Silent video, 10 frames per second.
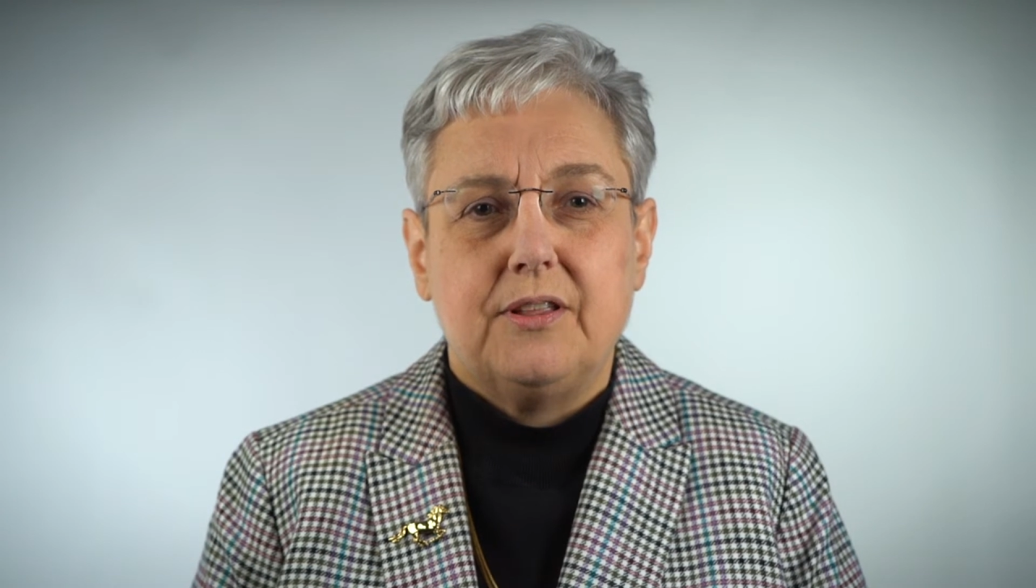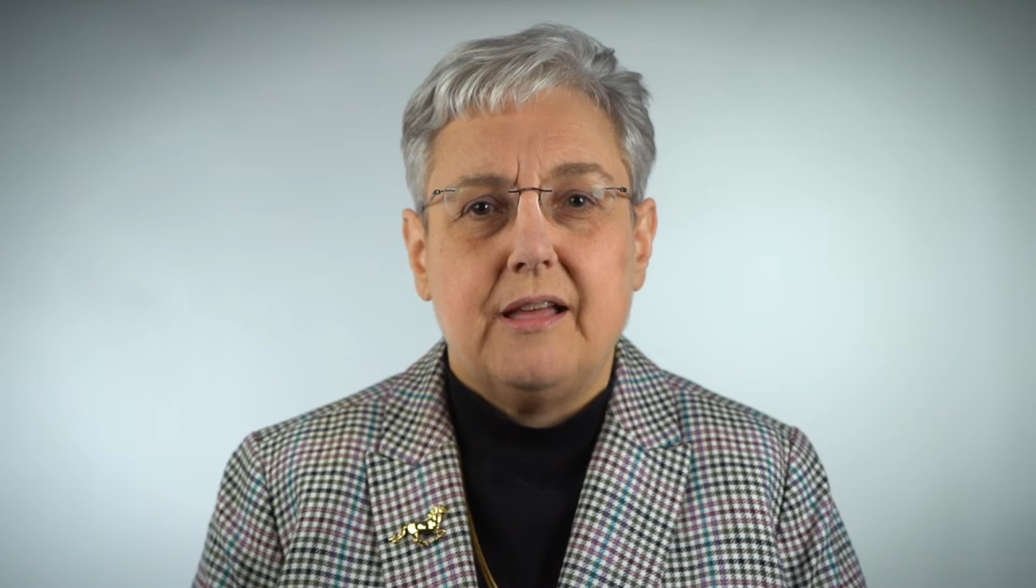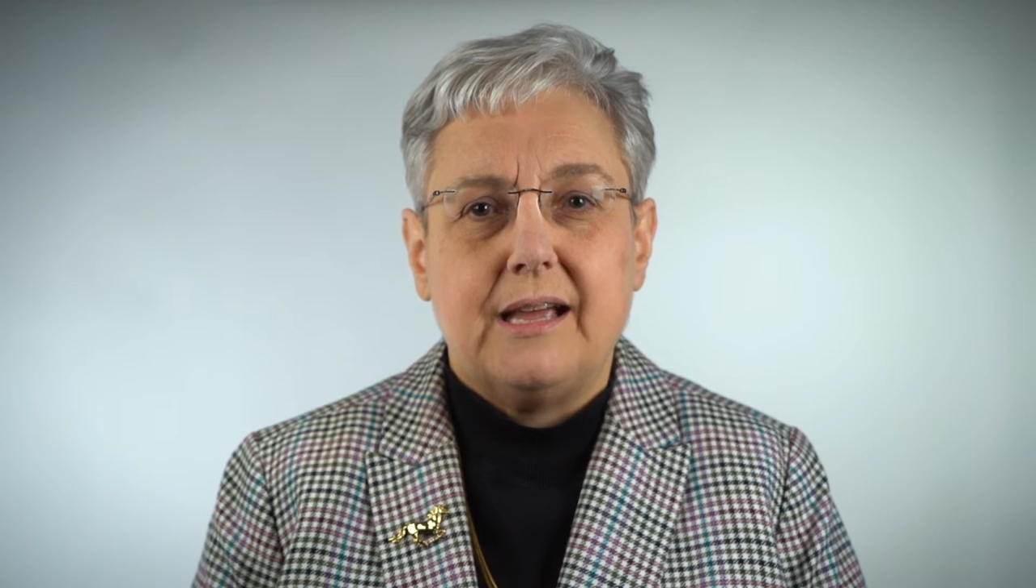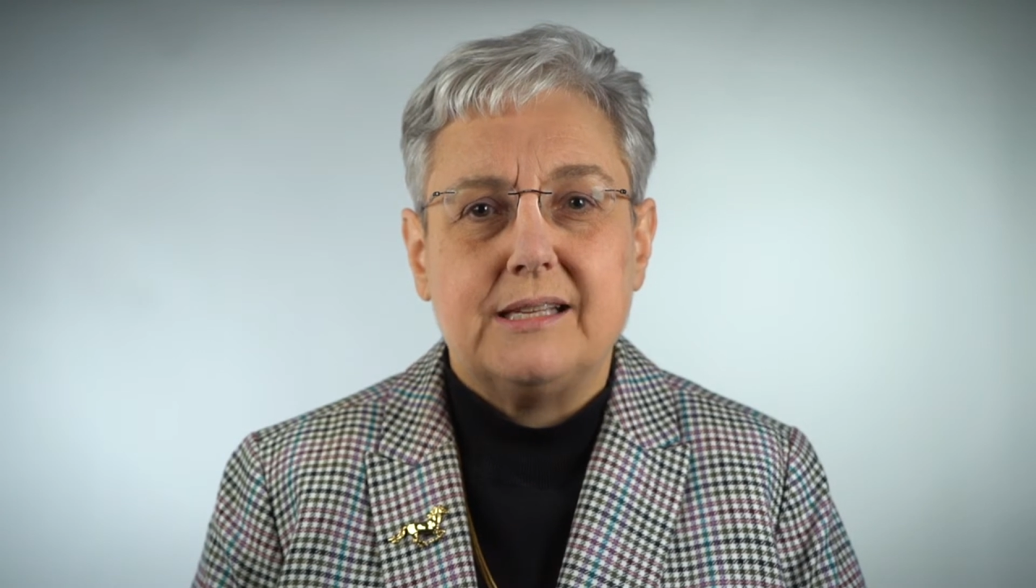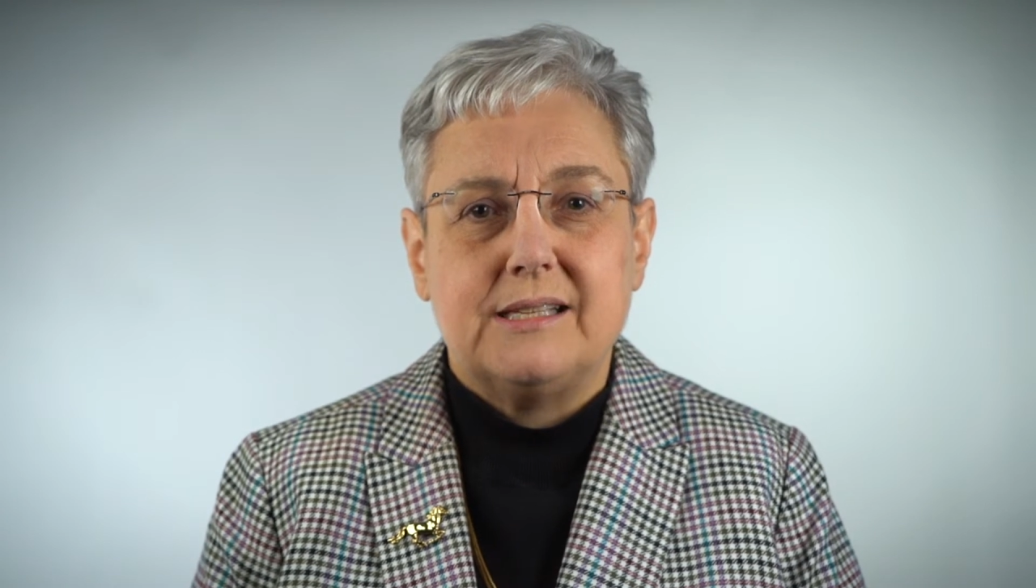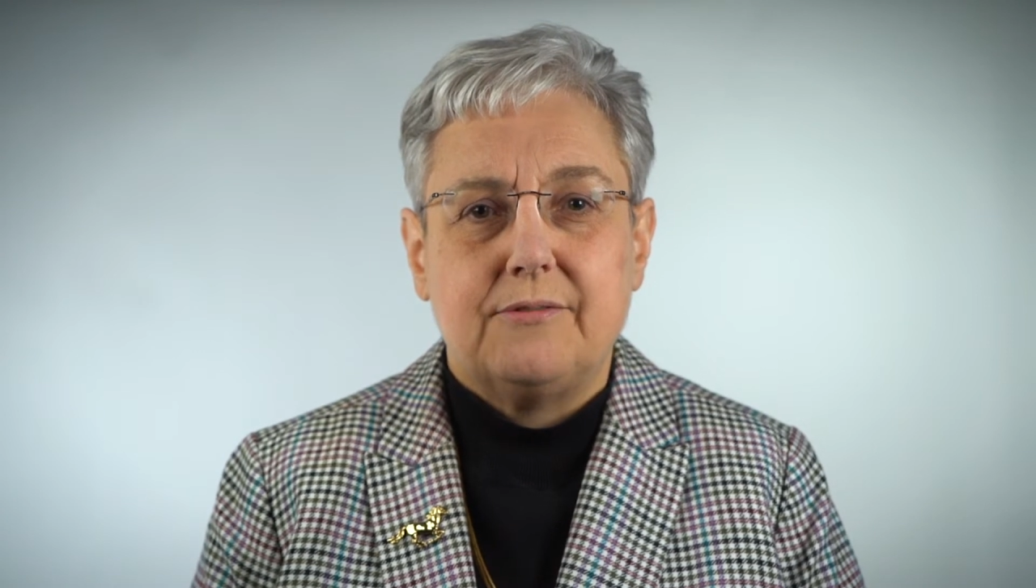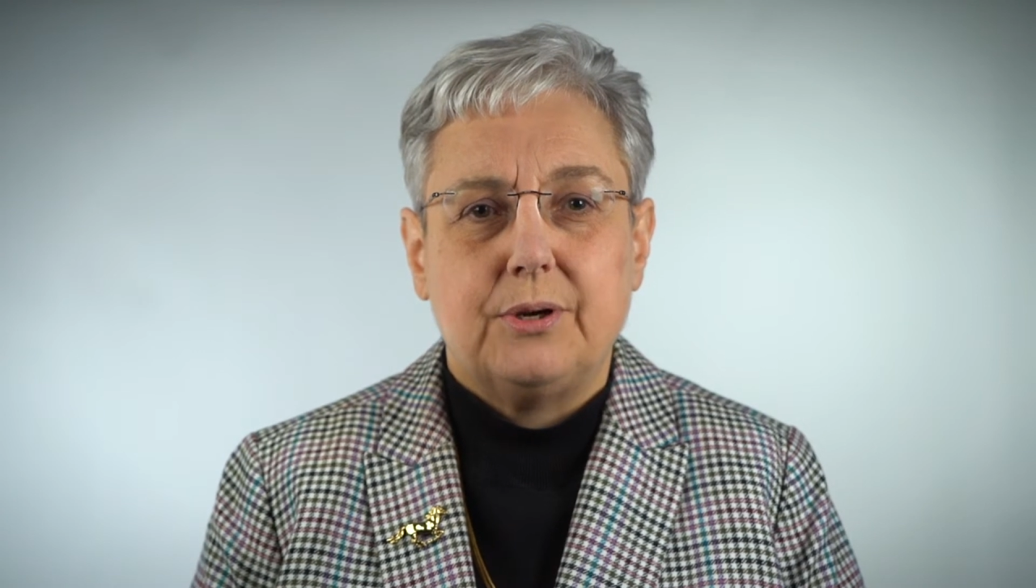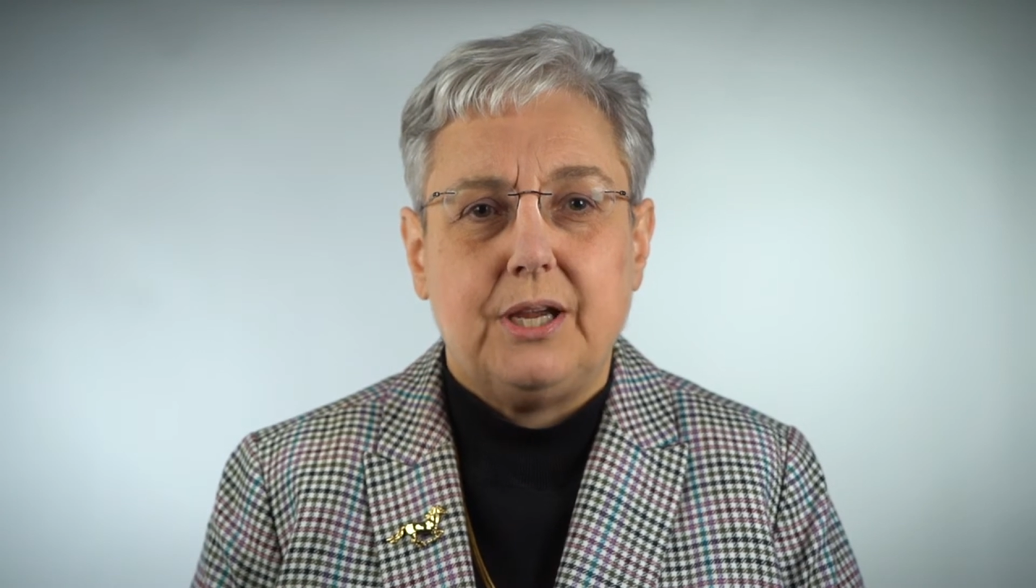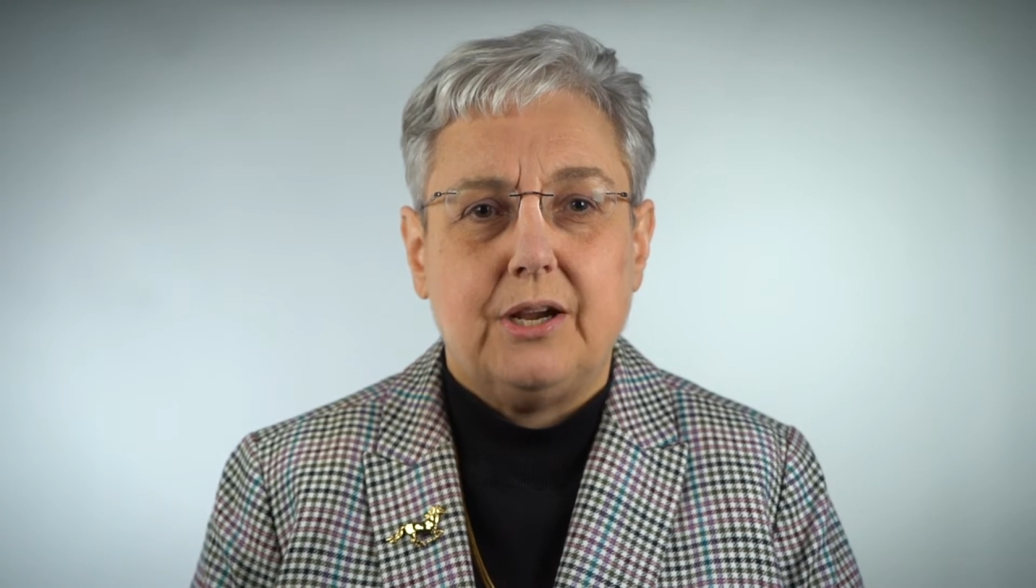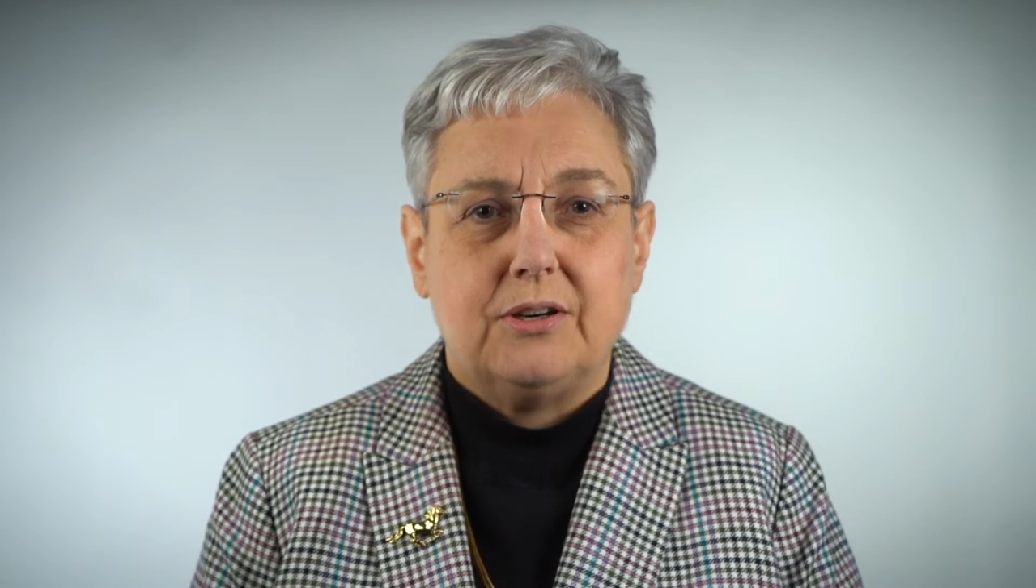last several
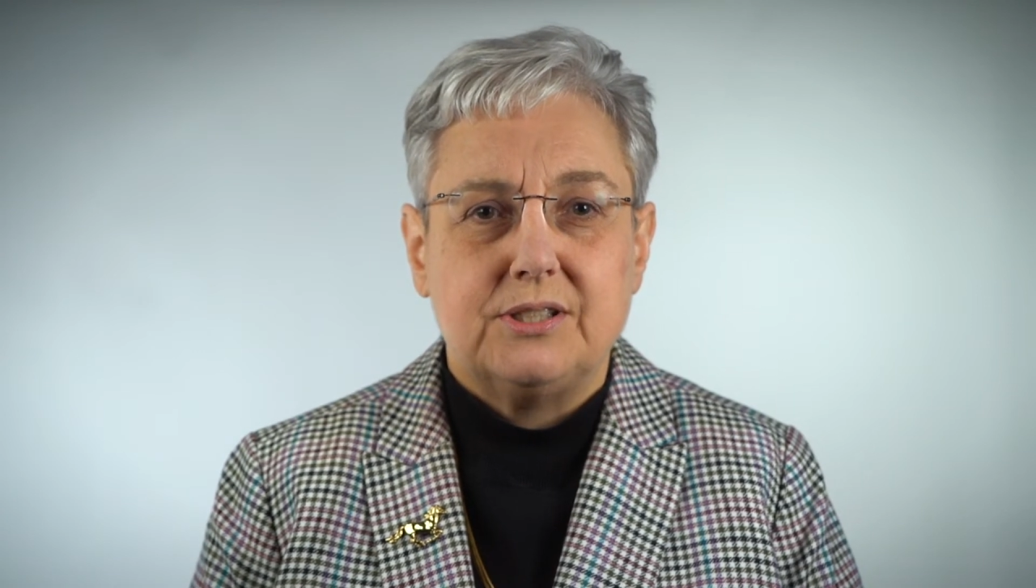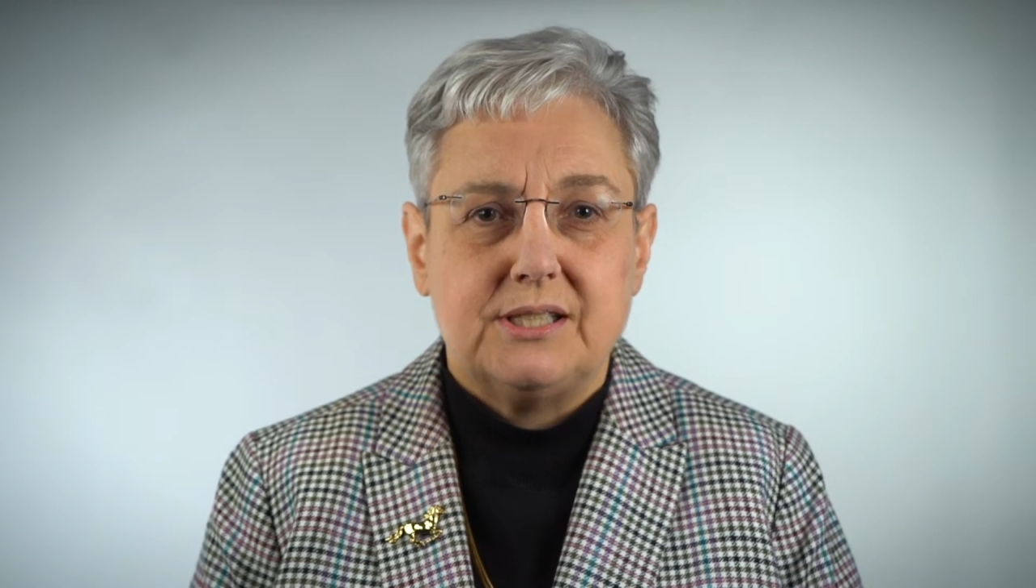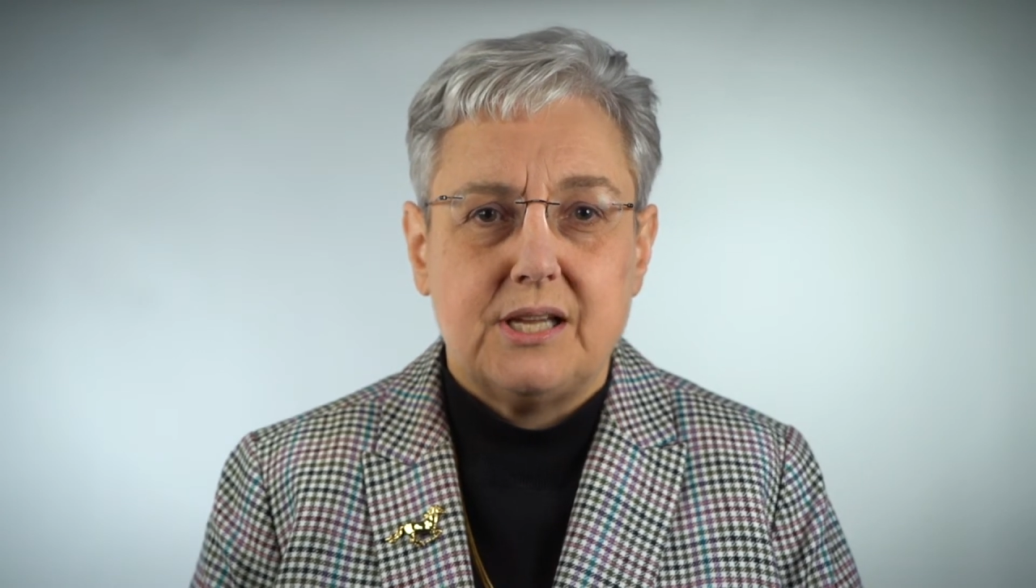years as